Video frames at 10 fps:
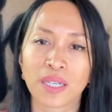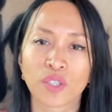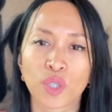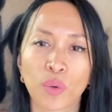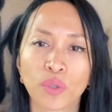
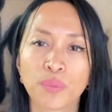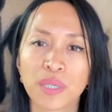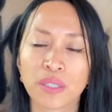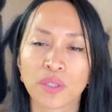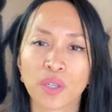told
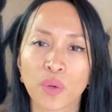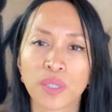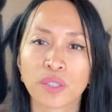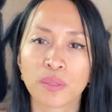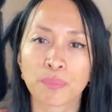me to go
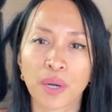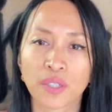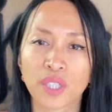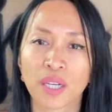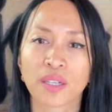into
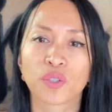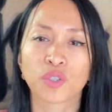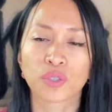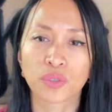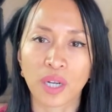Bartell
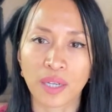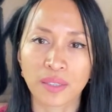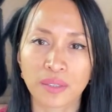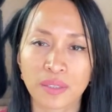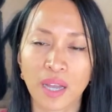
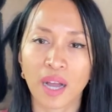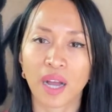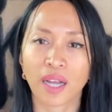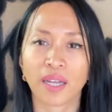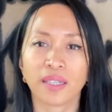drugs,
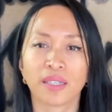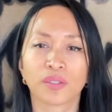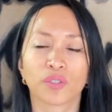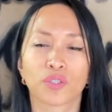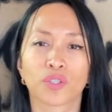I
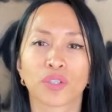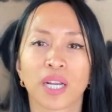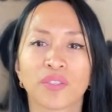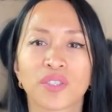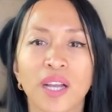stood
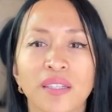outside,